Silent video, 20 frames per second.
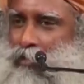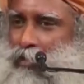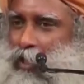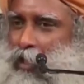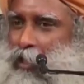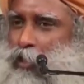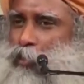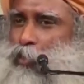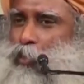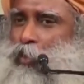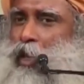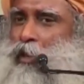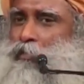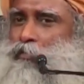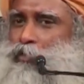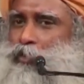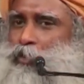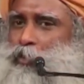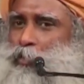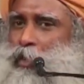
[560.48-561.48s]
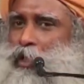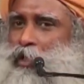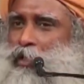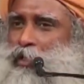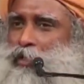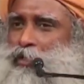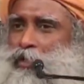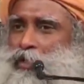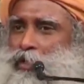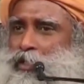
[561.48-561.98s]
then you have to
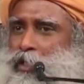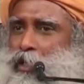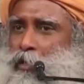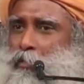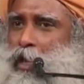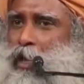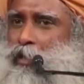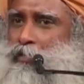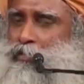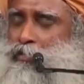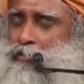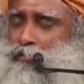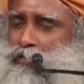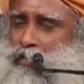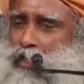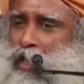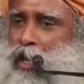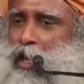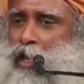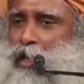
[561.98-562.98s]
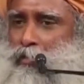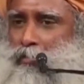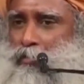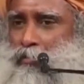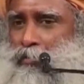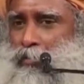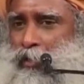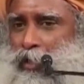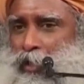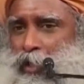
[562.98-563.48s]
spend a certain amount of
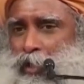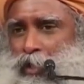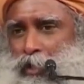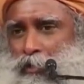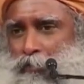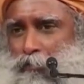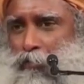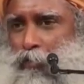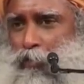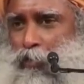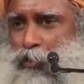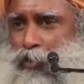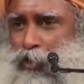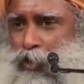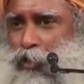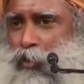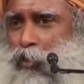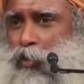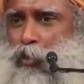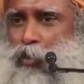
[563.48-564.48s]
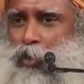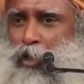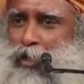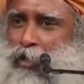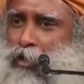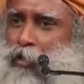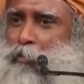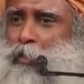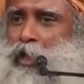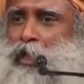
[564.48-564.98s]
time in focusing on your
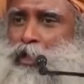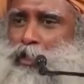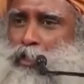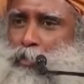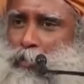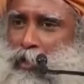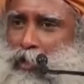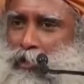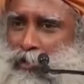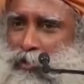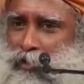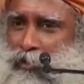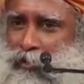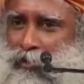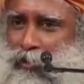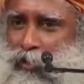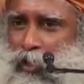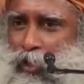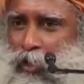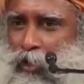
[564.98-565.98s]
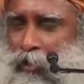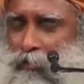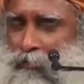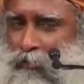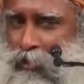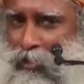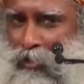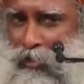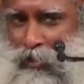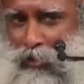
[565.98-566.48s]
inner management.
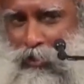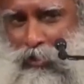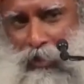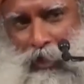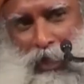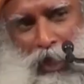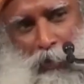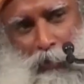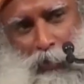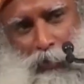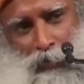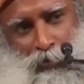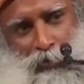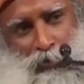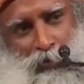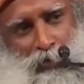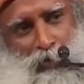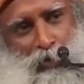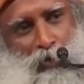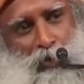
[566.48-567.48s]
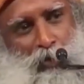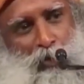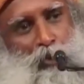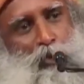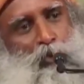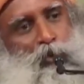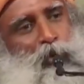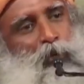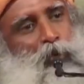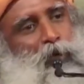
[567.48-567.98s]
If this doesn't happen,
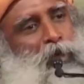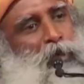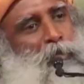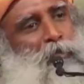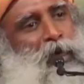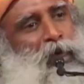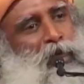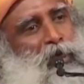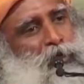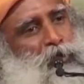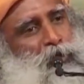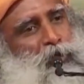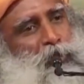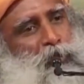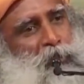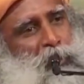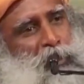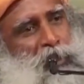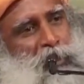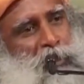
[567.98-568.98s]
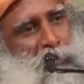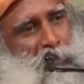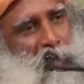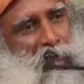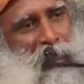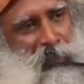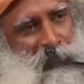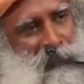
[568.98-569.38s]
you will only manage situations by